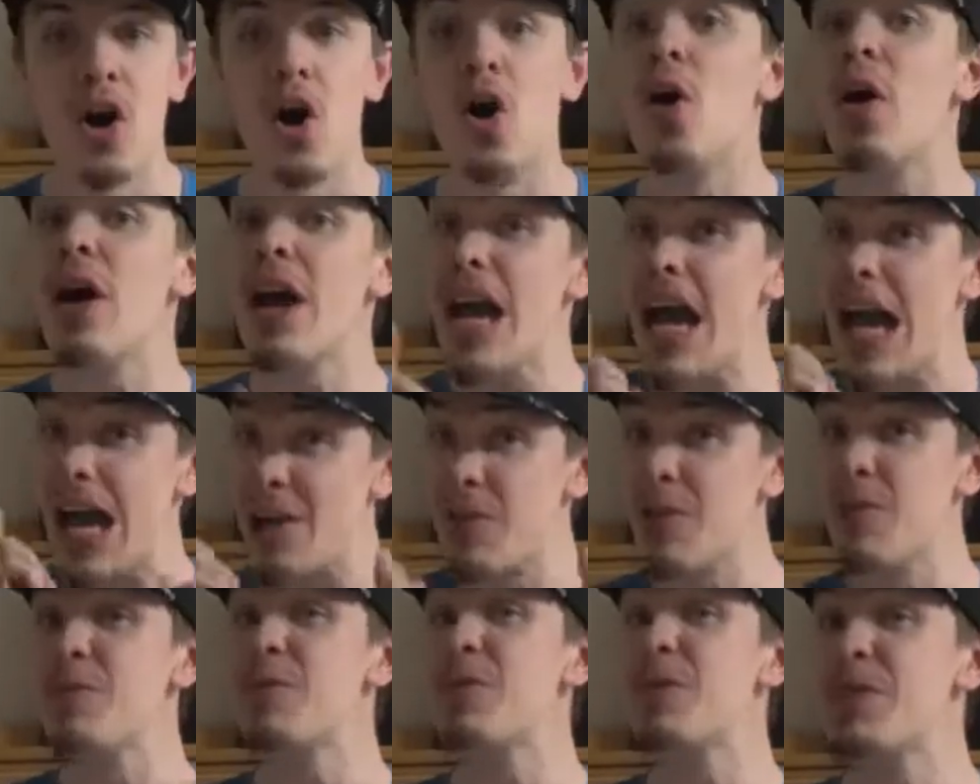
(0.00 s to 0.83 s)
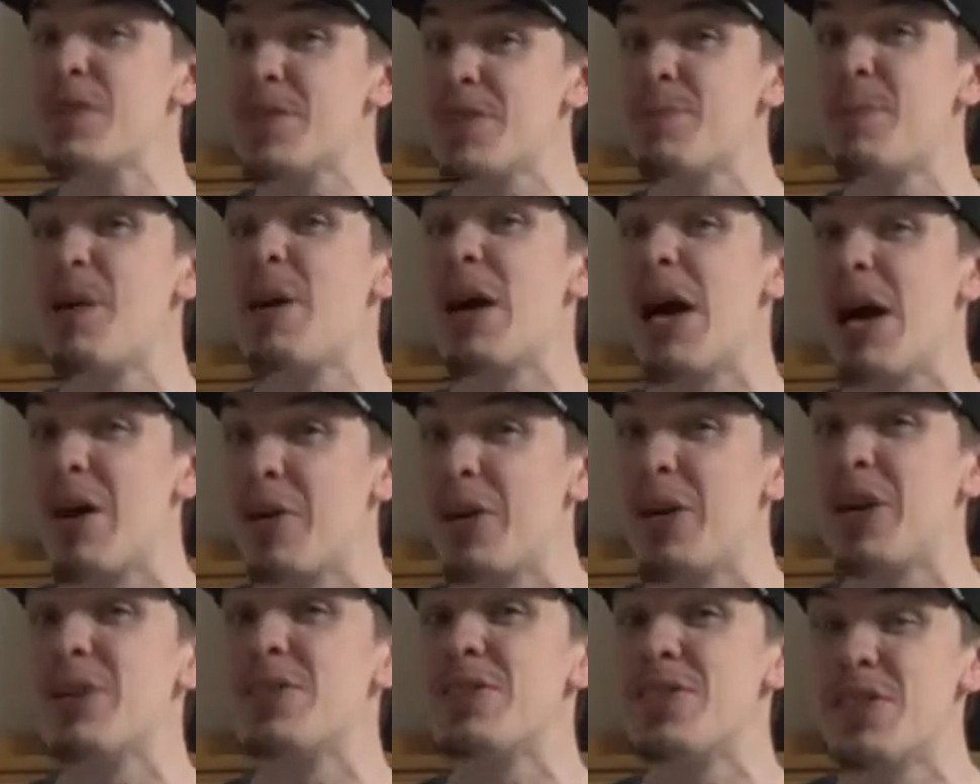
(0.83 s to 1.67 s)
Oh yeah, I remember the spell, how
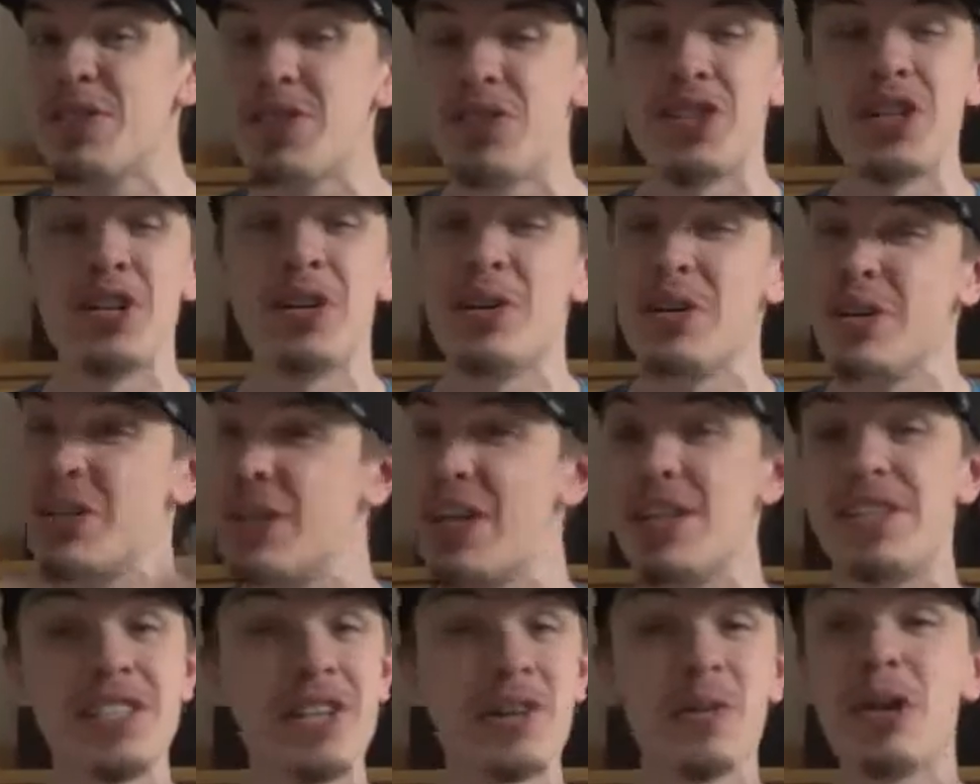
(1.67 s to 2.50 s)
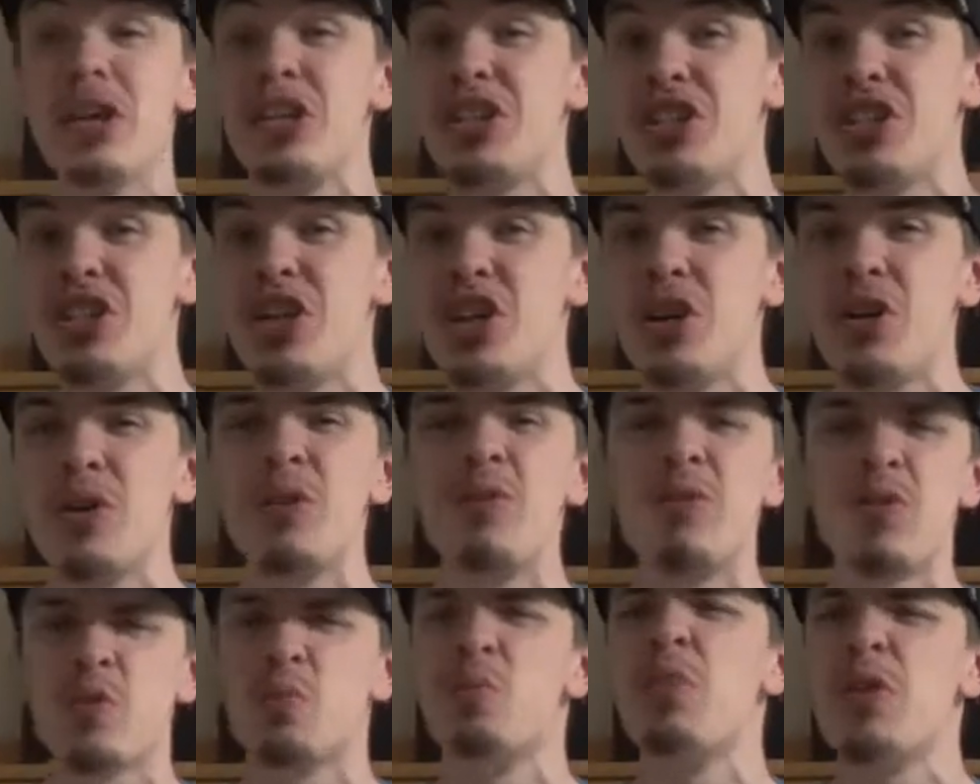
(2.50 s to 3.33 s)
it goes in the show. It's a great show.
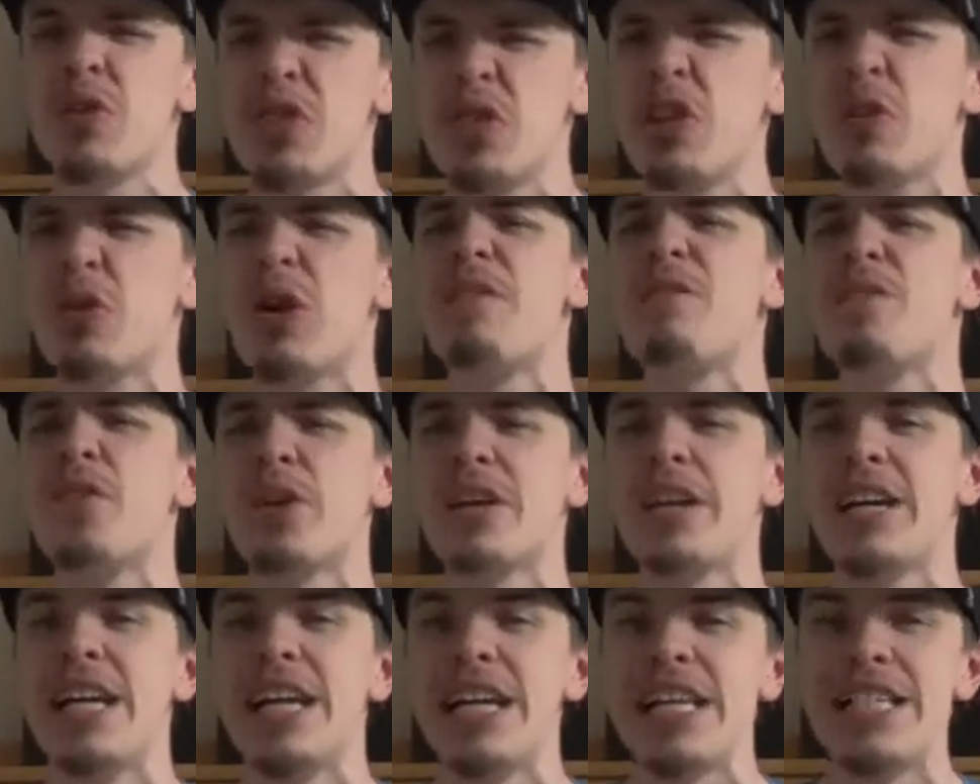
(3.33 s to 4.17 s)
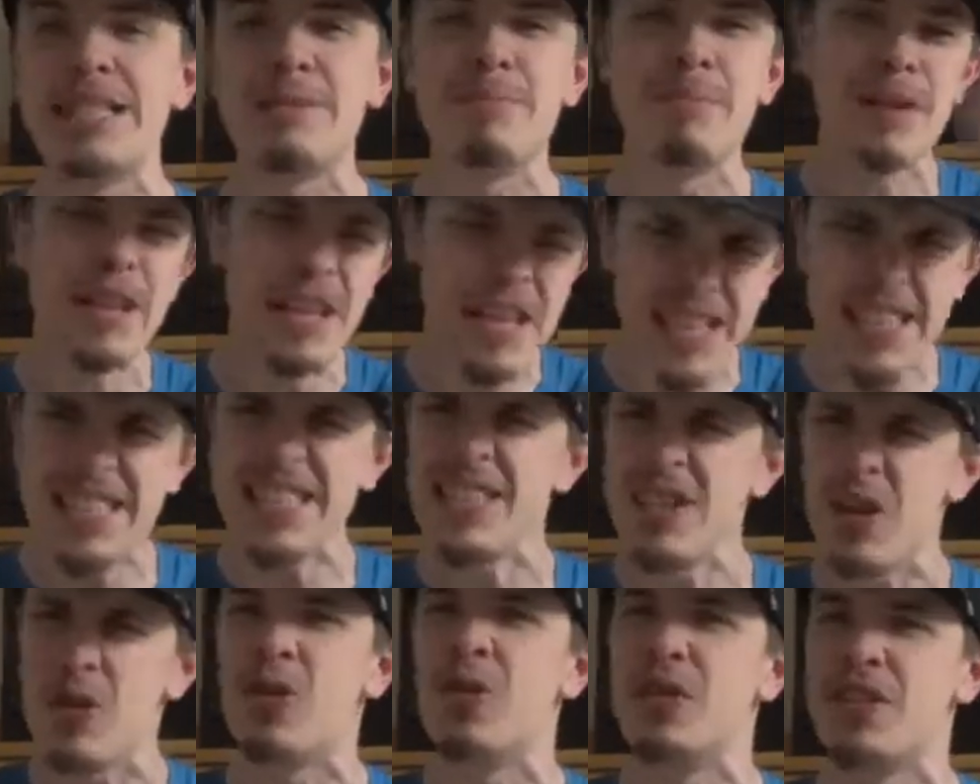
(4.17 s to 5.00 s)
It was mostly great for kids, but it
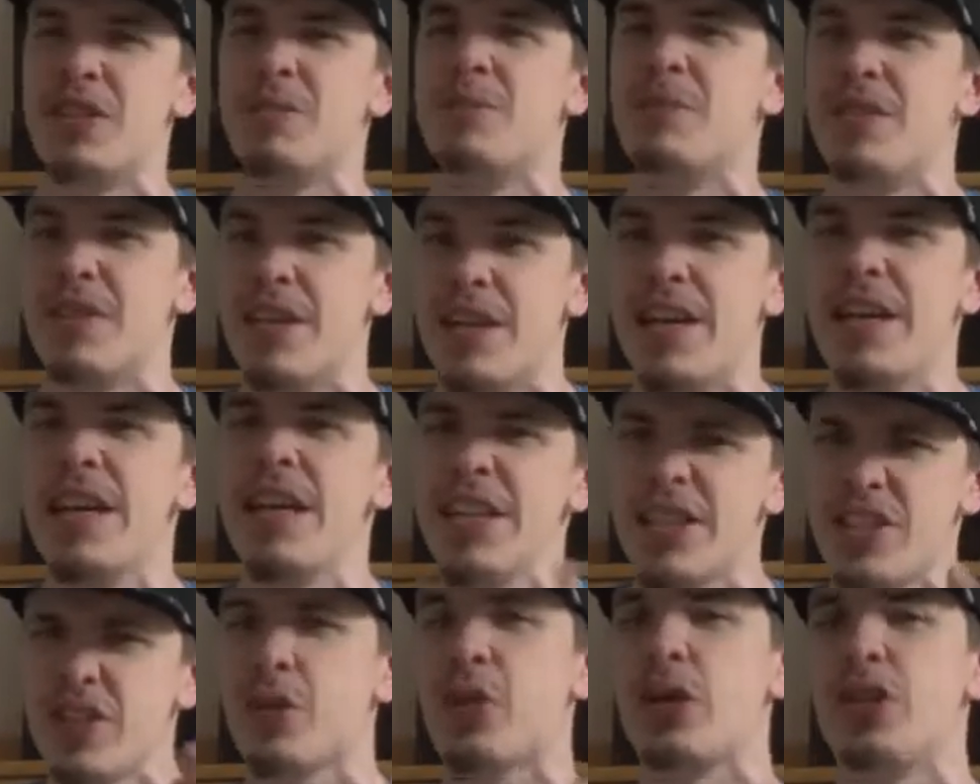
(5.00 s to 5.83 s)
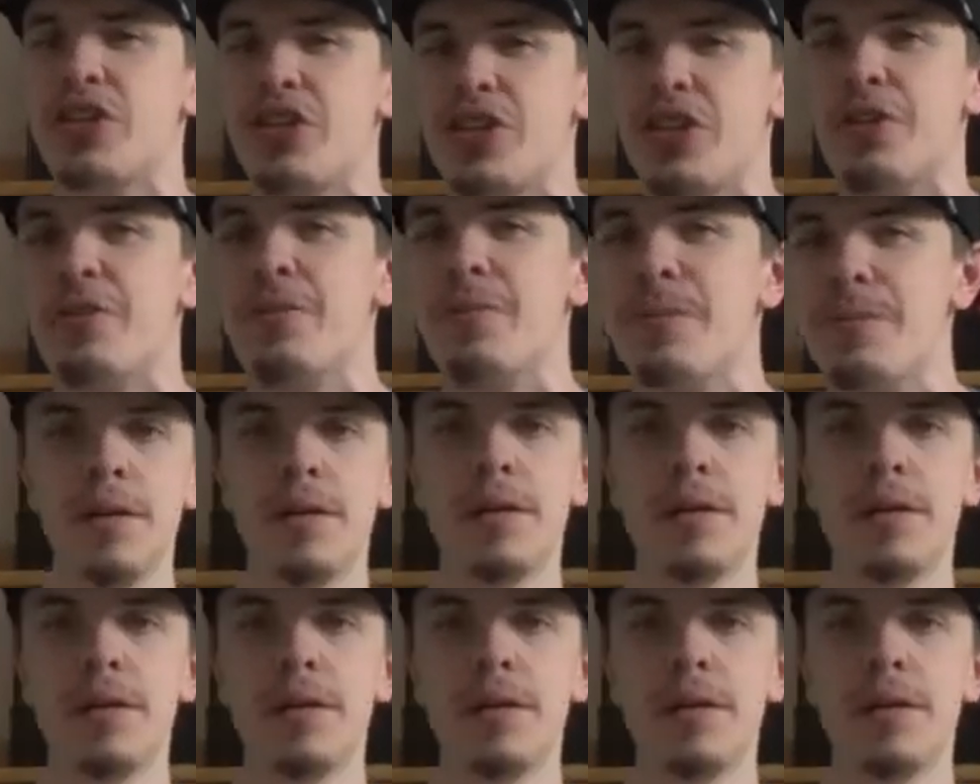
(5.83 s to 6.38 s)
still holds up today. It's a great show.